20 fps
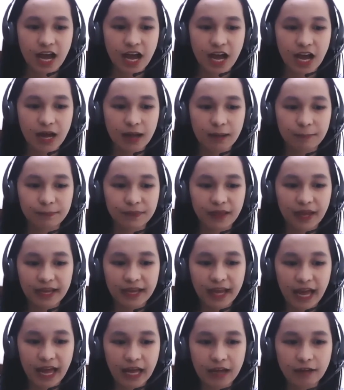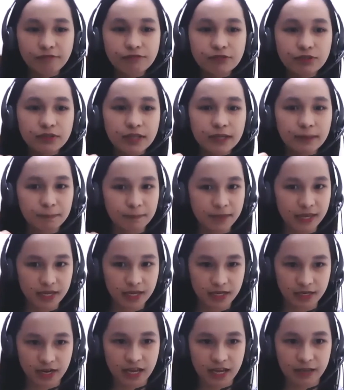I have to like make
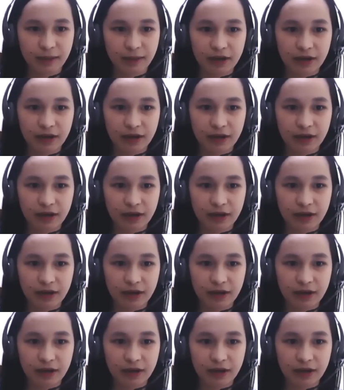a name